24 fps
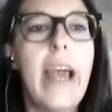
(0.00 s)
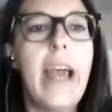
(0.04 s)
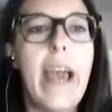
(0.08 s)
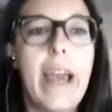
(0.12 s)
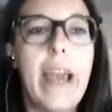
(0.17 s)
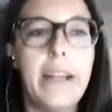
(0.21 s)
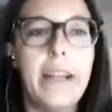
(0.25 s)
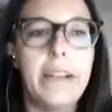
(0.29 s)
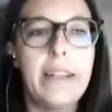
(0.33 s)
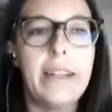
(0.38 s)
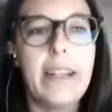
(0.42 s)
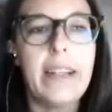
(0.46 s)

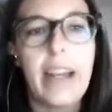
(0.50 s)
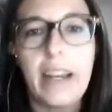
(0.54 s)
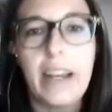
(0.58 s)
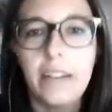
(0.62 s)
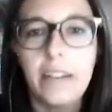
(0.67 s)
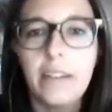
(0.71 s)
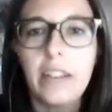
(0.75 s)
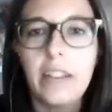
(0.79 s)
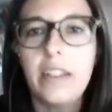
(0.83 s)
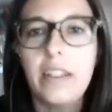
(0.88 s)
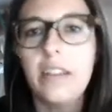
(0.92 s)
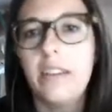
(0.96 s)
And
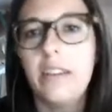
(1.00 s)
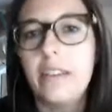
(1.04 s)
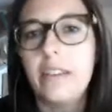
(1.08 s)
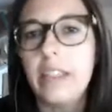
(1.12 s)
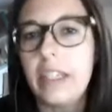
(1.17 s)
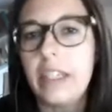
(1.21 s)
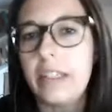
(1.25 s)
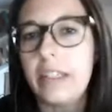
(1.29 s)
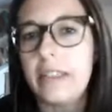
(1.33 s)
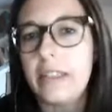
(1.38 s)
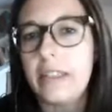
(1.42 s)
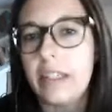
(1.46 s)
then
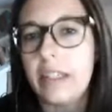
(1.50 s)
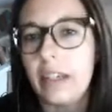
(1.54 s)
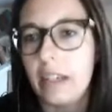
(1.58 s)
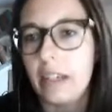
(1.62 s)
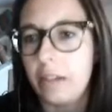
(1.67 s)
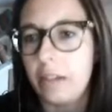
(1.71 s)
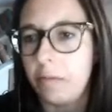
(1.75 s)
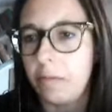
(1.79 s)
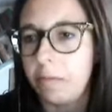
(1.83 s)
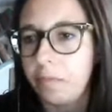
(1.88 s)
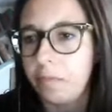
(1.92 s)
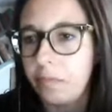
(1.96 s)
these
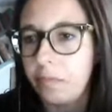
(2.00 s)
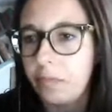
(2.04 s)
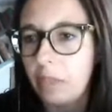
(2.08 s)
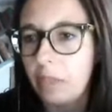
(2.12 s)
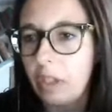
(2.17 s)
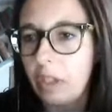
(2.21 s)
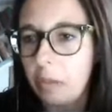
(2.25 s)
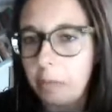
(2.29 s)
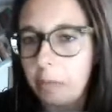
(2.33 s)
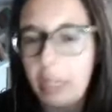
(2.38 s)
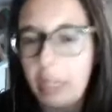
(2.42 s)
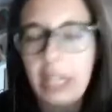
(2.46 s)

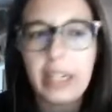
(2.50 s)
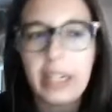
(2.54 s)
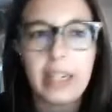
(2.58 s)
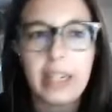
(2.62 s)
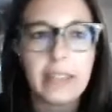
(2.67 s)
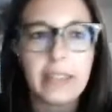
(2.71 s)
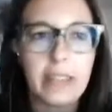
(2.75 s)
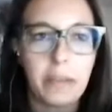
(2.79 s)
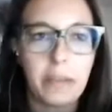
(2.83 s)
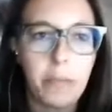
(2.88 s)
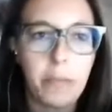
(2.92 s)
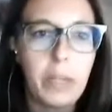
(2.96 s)

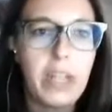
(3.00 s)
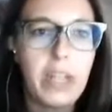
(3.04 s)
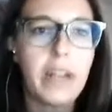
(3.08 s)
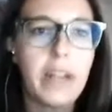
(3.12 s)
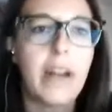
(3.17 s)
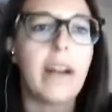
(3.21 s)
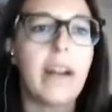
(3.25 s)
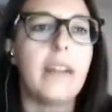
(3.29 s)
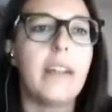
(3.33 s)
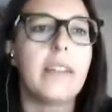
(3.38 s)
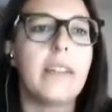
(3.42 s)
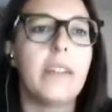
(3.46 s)
micas and
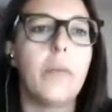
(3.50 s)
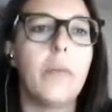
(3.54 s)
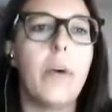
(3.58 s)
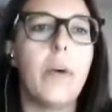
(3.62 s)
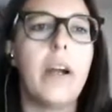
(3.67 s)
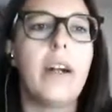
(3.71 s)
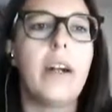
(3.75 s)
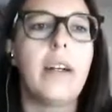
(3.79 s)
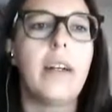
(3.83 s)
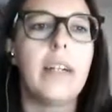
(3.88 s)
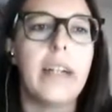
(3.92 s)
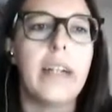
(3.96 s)
minerals
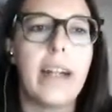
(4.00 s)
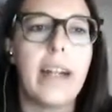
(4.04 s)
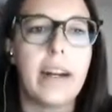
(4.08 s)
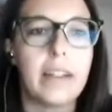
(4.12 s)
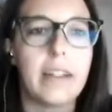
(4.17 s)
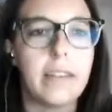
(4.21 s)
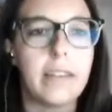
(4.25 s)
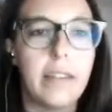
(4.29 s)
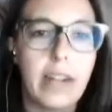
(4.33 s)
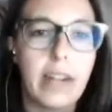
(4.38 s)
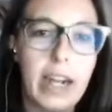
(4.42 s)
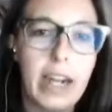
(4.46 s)
were
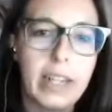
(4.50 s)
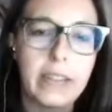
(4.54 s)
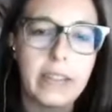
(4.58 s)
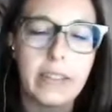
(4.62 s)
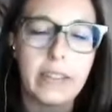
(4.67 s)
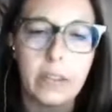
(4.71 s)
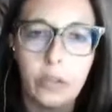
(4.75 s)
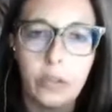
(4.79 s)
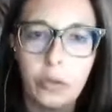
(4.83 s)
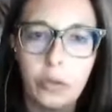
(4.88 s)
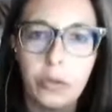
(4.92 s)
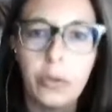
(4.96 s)

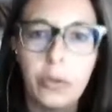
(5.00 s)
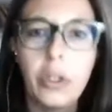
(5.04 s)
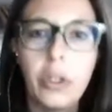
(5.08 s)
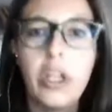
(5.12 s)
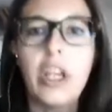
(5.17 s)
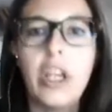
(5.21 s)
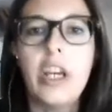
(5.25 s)
characterized through